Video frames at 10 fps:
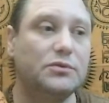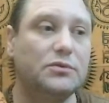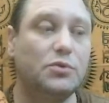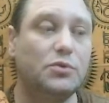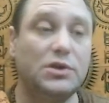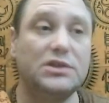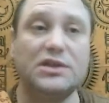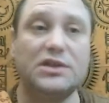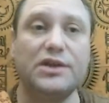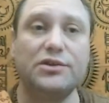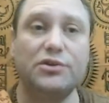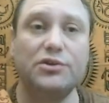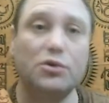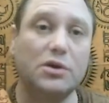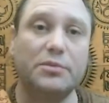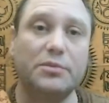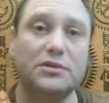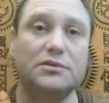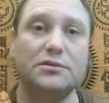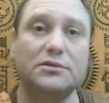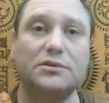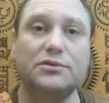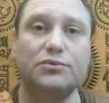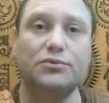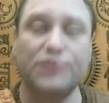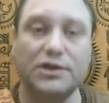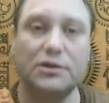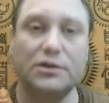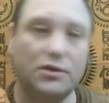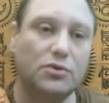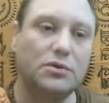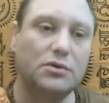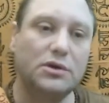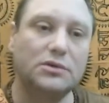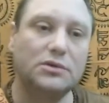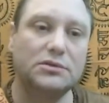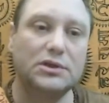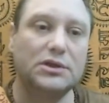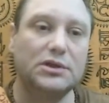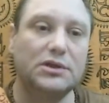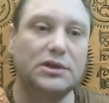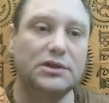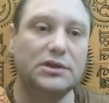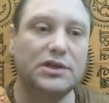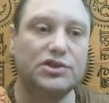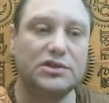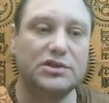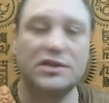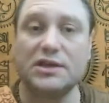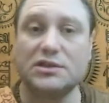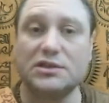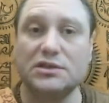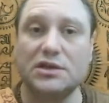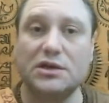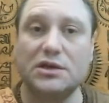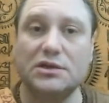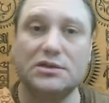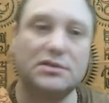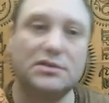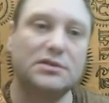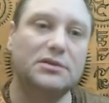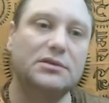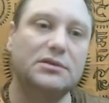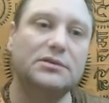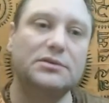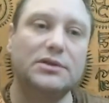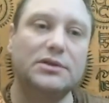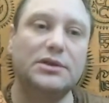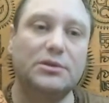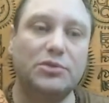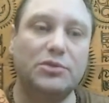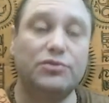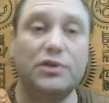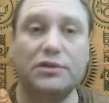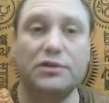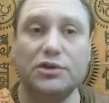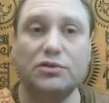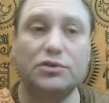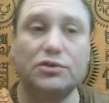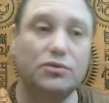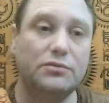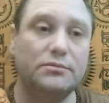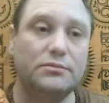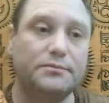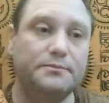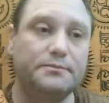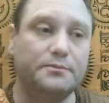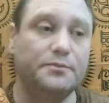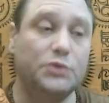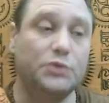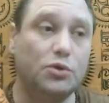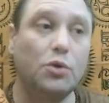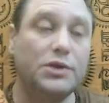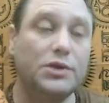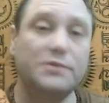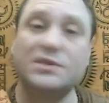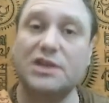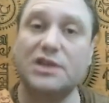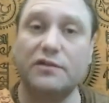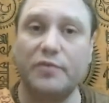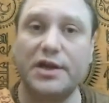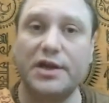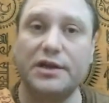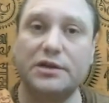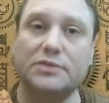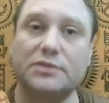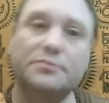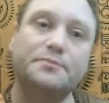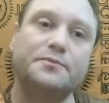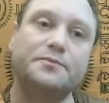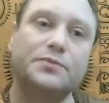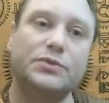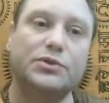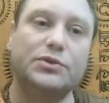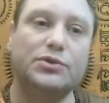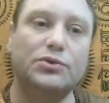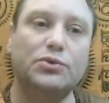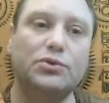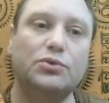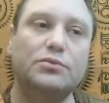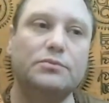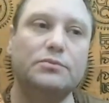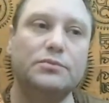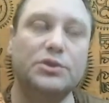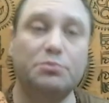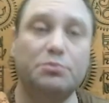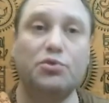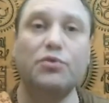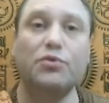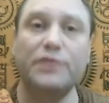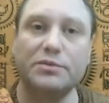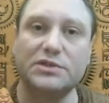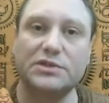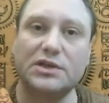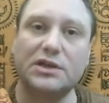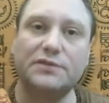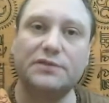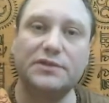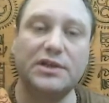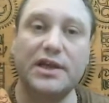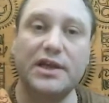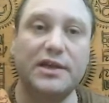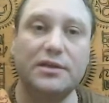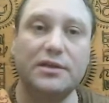want to study yoga, but real yoga, like not just exercise, but real yoga to know himself better, to improve himself in any